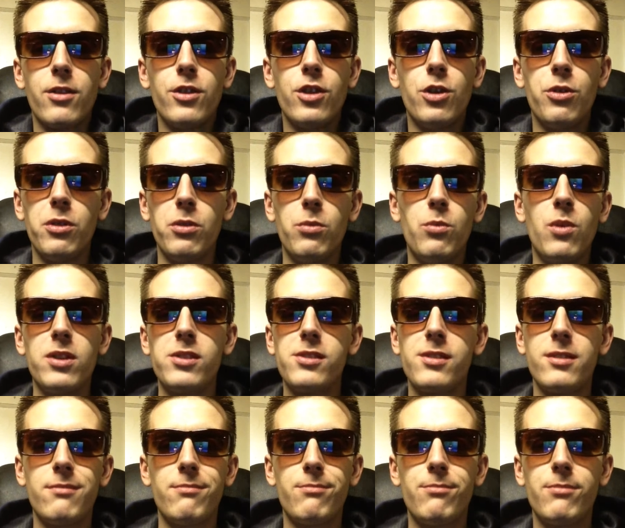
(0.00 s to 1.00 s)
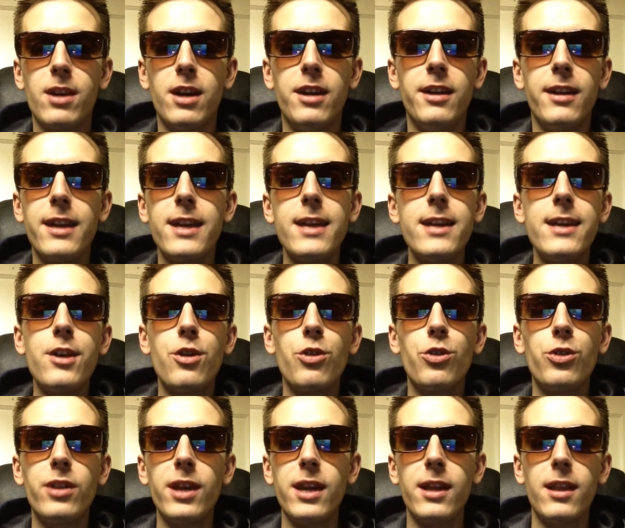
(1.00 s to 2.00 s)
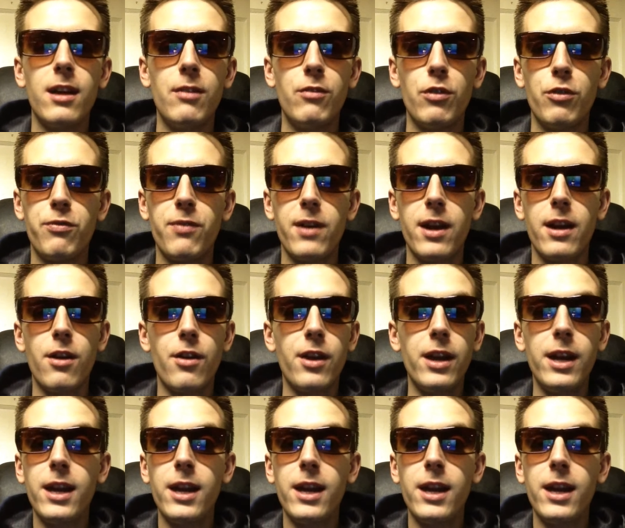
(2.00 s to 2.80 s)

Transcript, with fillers: You know, there wasn't an E or D level fighter.